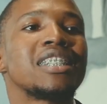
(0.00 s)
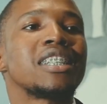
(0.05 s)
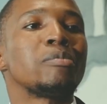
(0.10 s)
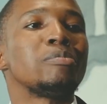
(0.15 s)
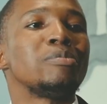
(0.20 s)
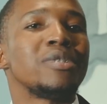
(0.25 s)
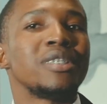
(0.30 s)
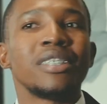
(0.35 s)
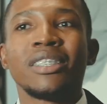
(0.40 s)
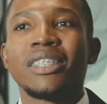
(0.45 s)
up,
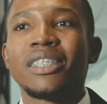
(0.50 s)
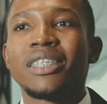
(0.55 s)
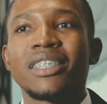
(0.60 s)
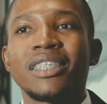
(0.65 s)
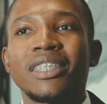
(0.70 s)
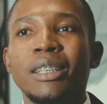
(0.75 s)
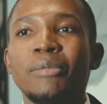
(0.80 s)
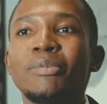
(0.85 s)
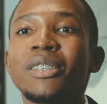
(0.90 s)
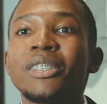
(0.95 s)

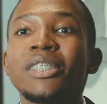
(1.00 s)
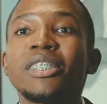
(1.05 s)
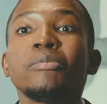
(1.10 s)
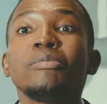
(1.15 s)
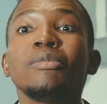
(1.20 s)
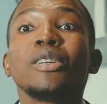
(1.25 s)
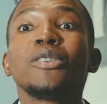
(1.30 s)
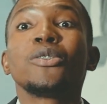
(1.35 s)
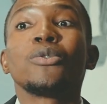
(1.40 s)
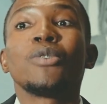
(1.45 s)
something
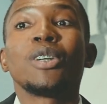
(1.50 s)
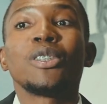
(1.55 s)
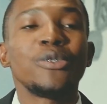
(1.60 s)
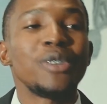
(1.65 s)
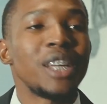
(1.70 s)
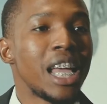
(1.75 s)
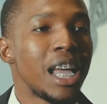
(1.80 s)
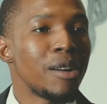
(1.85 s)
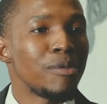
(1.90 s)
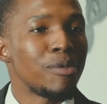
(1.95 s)
similar to what
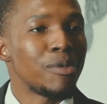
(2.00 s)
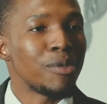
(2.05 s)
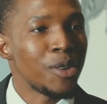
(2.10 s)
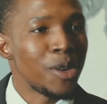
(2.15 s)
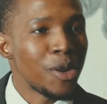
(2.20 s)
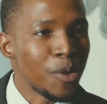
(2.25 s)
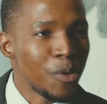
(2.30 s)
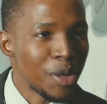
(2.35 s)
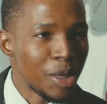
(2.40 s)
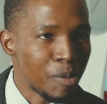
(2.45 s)
you have
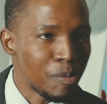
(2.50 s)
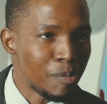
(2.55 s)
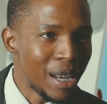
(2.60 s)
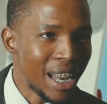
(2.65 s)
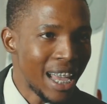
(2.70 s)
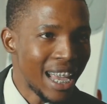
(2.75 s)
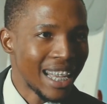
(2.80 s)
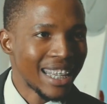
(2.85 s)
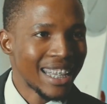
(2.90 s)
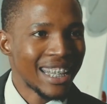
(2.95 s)
with
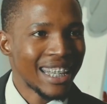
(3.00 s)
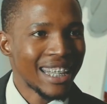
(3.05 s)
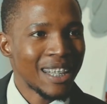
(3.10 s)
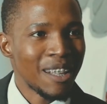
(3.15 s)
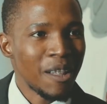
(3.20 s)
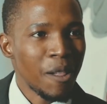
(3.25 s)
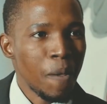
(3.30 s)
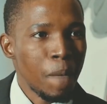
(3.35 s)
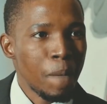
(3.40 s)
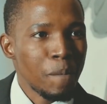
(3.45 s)
Black.
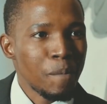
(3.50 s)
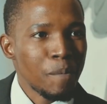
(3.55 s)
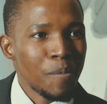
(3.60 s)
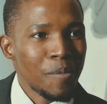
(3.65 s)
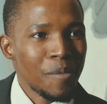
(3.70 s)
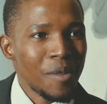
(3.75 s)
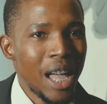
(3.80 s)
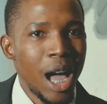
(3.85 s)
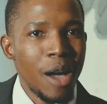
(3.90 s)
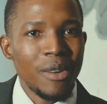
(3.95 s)

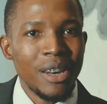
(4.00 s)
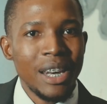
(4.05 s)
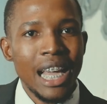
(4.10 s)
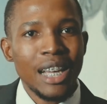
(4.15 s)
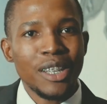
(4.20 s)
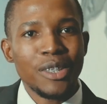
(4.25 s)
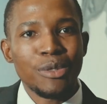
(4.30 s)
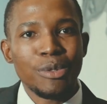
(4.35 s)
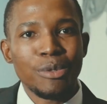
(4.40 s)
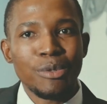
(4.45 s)
I would
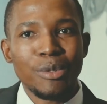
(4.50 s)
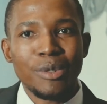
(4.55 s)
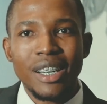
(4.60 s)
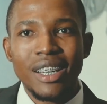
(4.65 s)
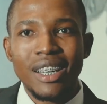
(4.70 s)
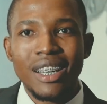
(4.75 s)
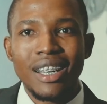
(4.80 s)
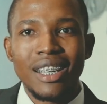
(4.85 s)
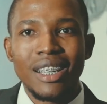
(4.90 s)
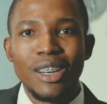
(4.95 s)
like to
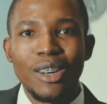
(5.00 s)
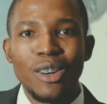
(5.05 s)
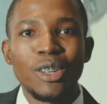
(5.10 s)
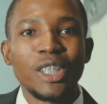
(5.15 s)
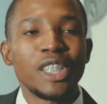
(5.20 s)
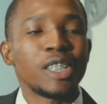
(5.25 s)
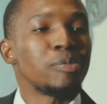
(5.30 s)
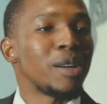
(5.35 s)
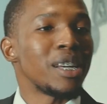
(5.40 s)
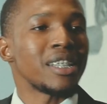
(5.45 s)

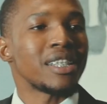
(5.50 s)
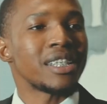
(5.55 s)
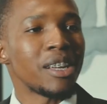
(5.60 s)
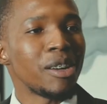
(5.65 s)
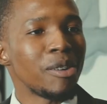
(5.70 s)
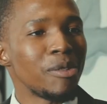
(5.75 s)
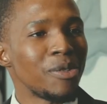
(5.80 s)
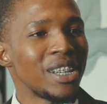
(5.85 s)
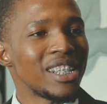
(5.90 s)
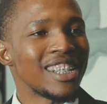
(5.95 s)
launch
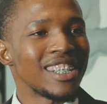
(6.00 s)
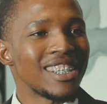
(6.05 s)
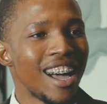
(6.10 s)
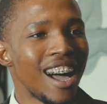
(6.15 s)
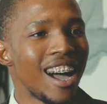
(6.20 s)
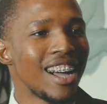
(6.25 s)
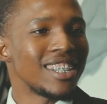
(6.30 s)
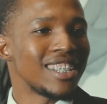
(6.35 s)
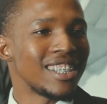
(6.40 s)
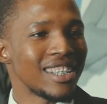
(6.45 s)
myself as an
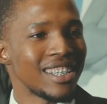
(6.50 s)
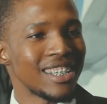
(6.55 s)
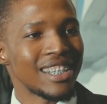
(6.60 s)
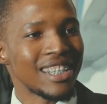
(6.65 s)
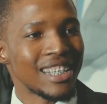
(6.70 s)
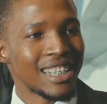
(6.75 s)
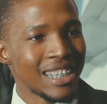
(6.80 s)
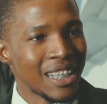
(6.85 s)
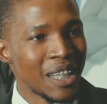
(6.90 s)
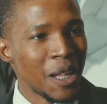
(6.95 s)

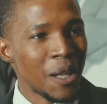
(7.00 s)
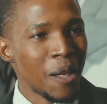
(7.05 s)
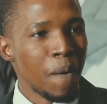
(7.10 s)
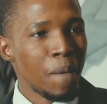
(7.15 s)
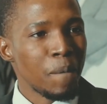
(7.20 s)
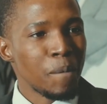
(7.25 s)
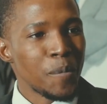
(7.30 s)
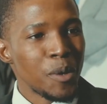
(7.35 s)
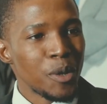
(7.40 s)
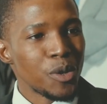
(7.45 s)
artist.
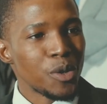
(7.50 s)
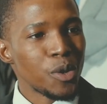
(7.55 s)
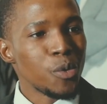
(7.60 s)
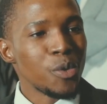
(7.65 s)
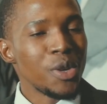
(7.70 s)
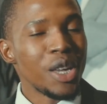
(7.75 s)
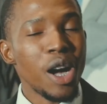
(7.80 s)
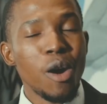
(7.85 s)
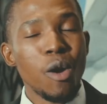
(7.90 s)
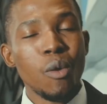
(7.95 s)
So
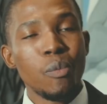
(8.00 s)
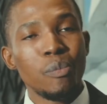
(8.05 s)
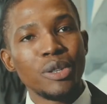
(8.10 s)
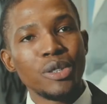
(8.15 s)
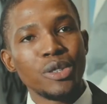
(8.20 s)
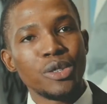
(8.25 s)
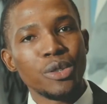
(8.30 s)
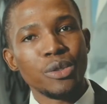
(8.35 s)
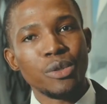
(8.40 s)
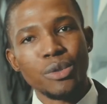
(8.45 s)
we are
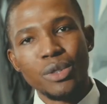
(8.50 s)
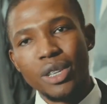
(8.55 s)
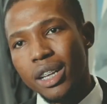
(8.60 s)
open to